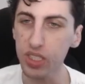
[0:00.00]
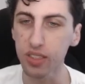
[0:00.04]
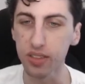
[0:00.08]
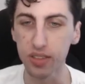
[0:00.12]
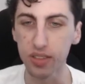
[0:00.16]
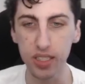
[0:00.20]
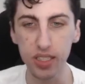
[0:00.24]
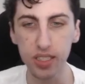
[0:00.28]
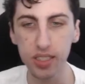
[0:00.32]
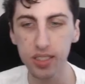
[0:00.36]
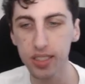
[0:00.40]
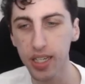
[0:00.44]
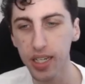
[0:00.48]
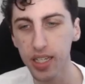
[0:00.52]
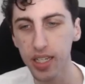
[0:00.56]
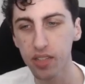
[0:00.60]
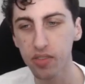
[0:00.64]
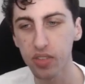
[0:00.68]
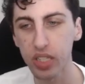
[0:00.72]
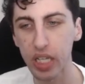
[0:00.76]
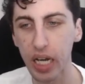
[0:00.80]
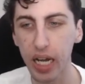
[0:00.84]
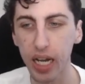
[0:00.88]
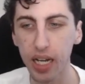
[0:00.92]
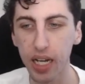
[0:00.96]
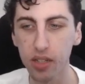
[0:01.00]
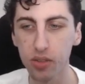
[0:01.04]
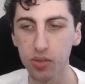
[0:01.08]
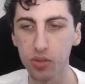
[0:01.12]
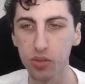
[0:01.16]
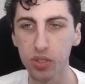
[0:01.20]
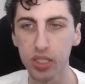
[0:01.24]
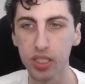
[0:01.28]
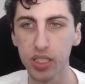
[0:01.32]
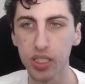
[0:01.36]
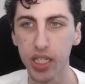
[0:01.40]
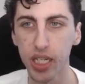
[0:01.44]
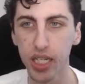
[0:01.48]
this is kind of the high
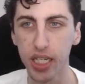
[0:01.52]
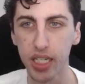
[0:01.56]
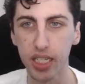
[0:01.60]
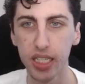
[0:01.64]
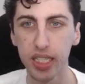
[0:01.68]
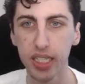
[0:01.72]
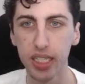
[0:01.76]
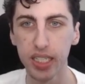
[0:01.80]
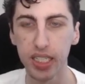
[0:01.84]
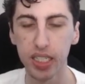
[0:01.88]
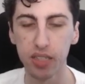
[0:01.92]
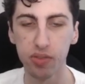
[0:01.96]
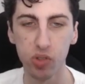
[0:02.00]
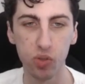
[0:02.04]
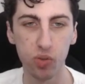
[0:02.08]
rolly deck. If